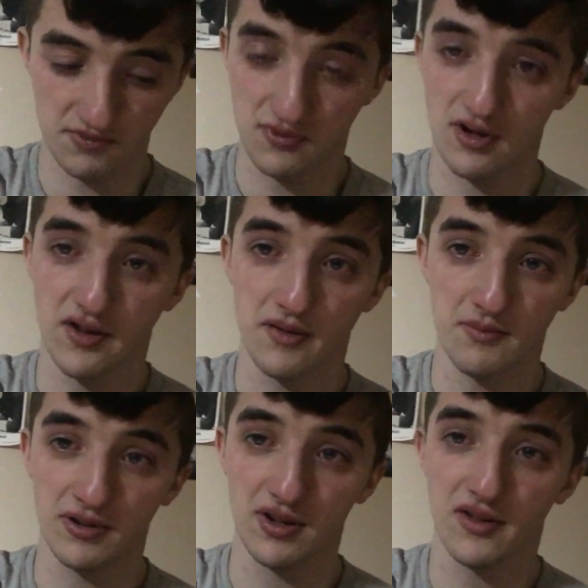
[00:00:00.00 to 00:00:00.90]

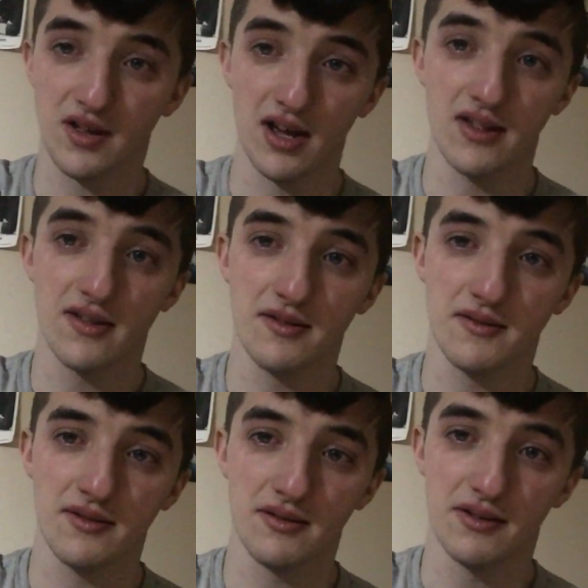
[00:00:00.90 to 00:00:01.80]
Please, guys.
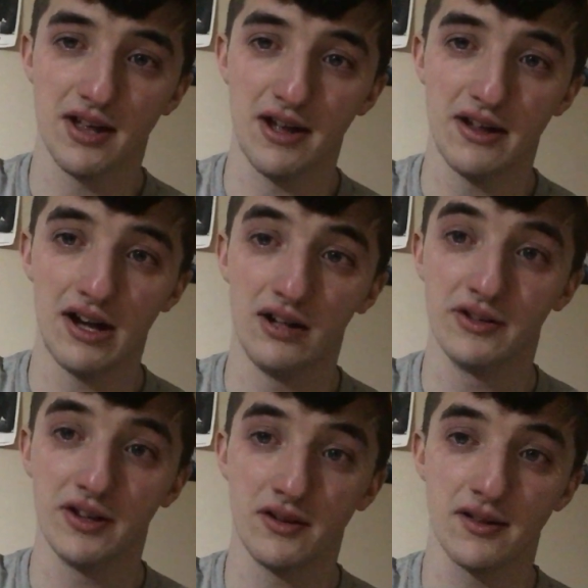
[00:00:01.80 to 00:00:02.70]
All
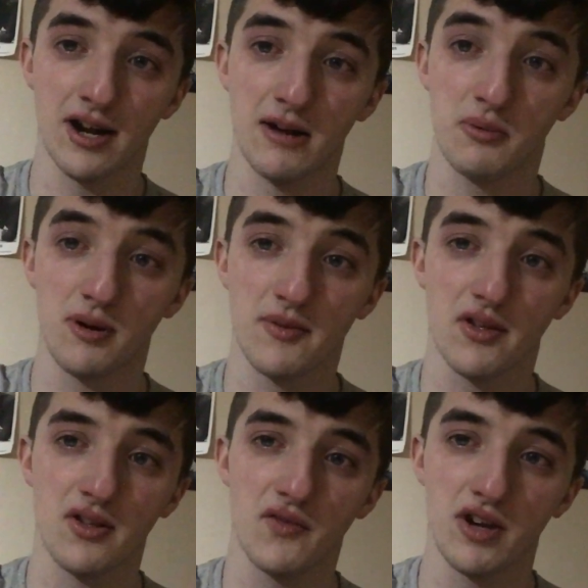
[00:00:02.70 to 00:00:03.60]
the entire purpose
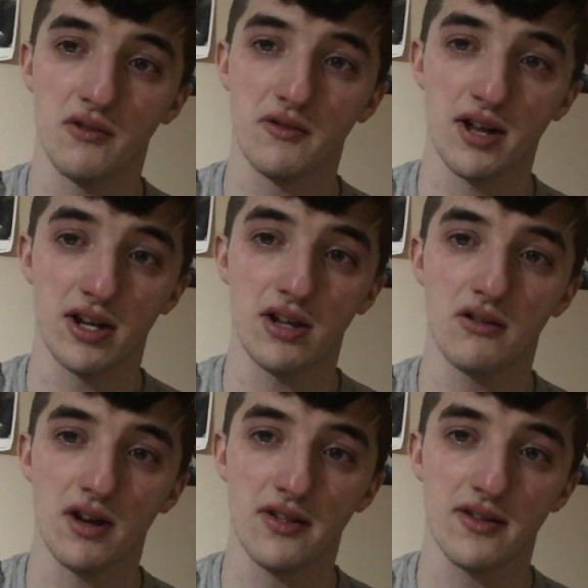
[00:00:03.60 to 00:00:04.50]
of this video was I need
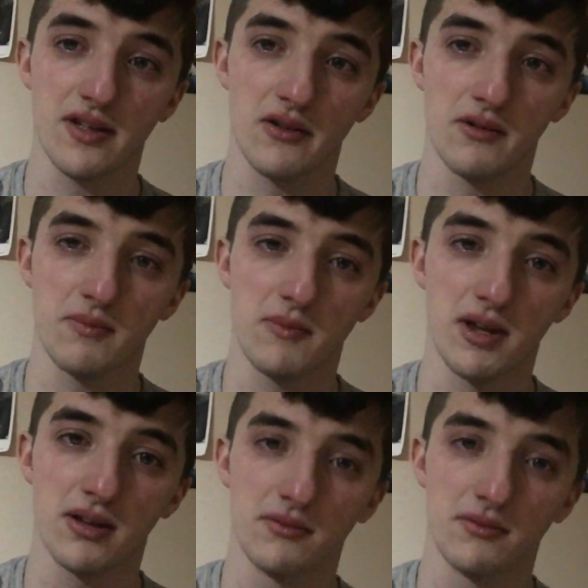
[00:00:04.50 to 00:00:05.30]
you guys to stick with me.